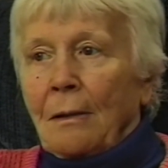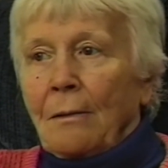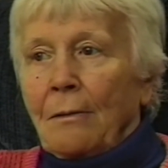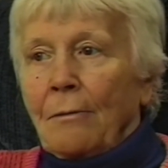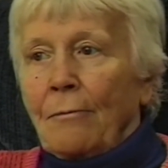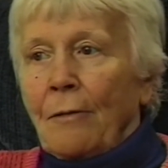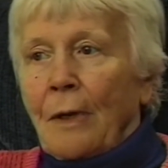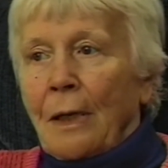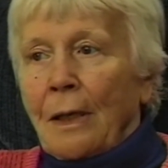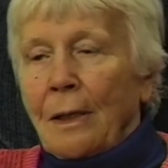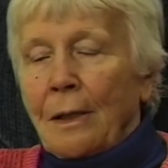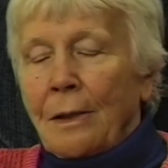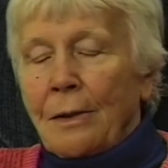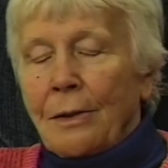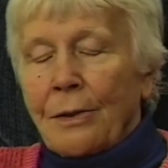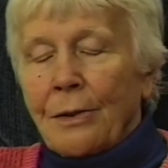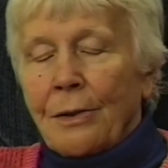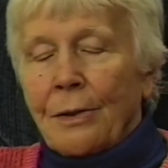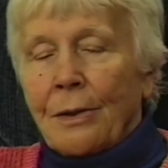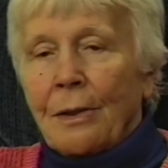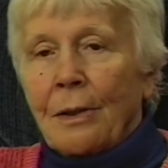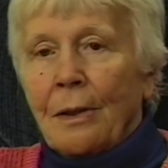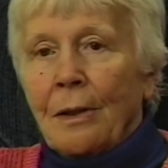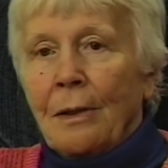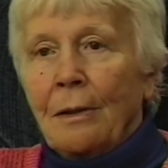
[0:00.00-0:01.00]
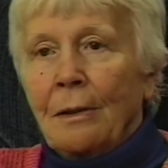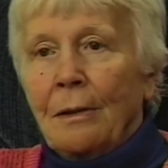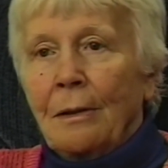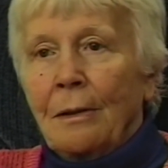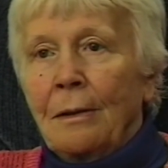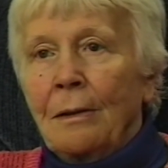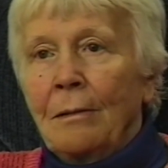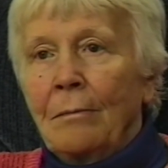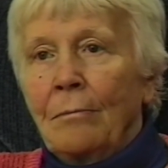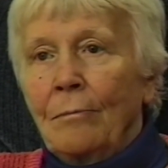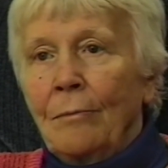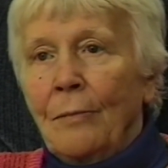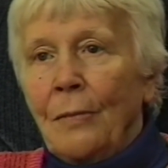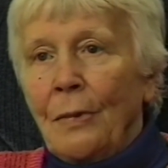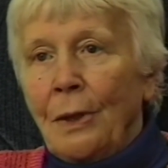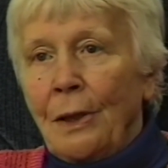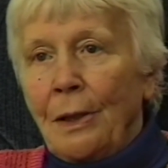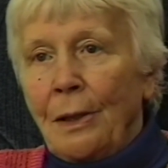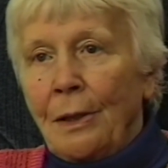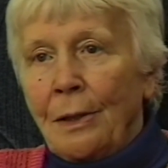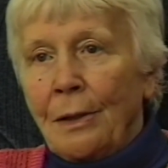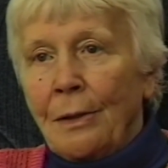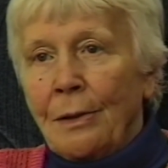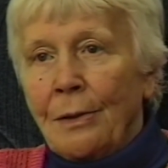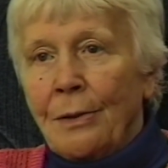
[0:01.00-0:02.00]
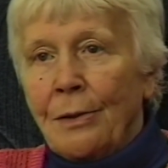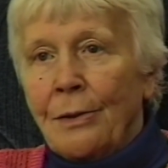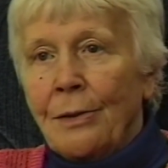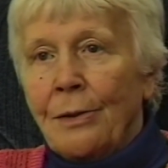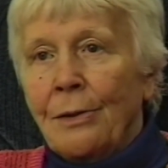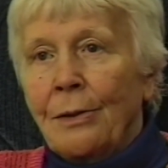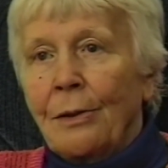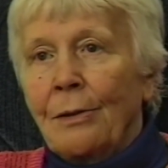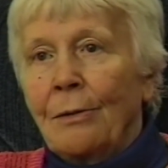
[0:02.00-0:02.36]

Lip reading: ways and means